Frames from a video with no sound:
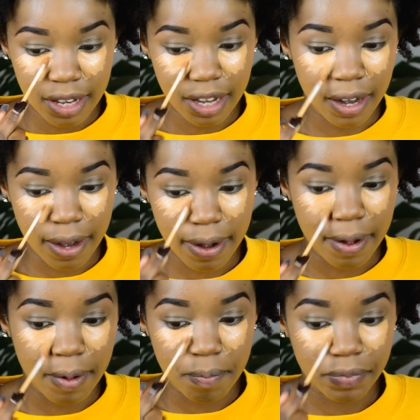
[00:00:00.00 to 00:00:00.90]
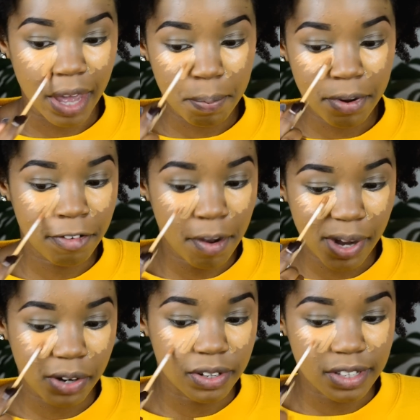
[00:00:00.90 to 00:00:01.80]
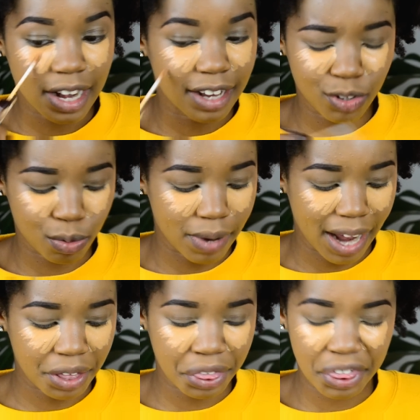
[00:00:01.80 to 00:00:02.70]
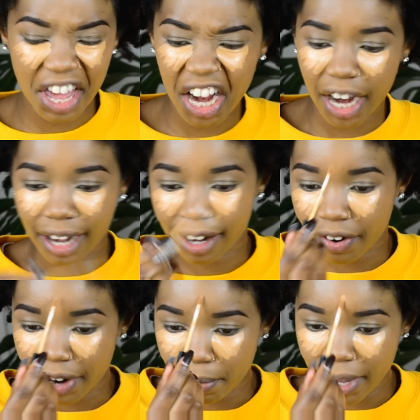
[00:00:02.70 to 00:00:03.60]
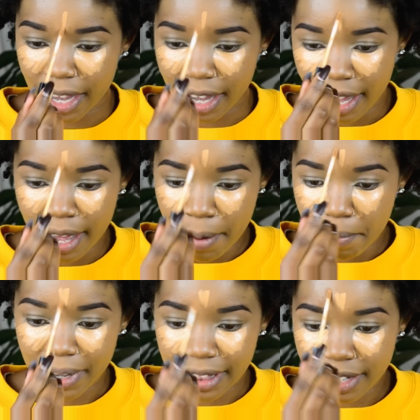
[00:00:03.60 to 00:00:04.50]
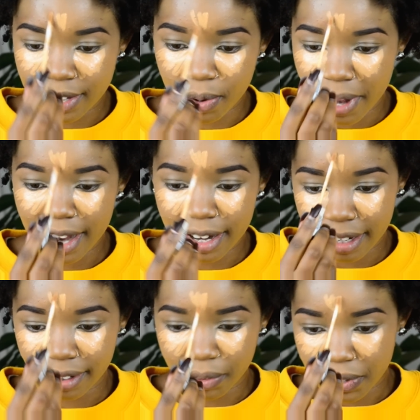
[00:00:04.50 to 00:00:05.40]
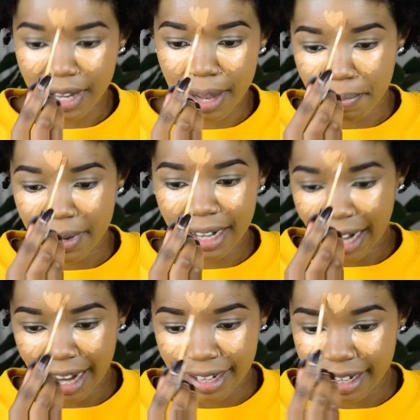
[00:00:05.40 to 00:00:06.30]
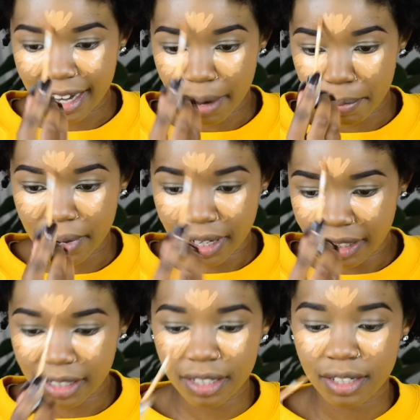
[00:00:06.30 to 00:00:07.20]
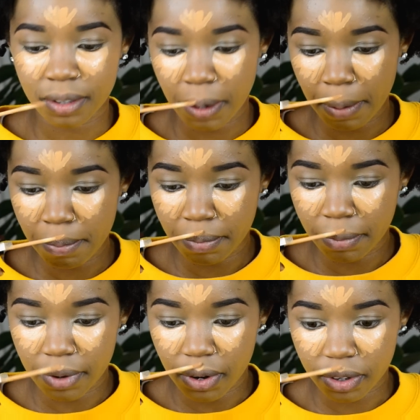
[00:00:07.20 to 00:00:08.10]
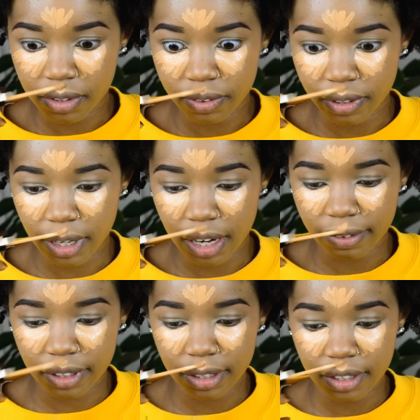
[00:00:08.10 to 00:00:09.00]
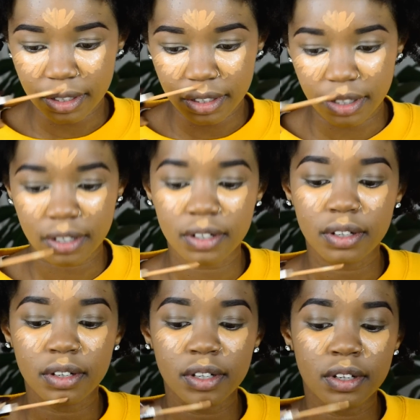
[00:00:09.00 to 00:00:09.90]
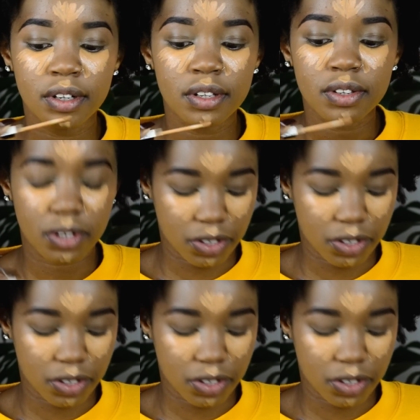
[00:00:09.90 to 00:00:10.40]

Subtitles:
I prefer my concealers to be like thick and creamy, but this one was a bit light and a bit not full coverage, so it's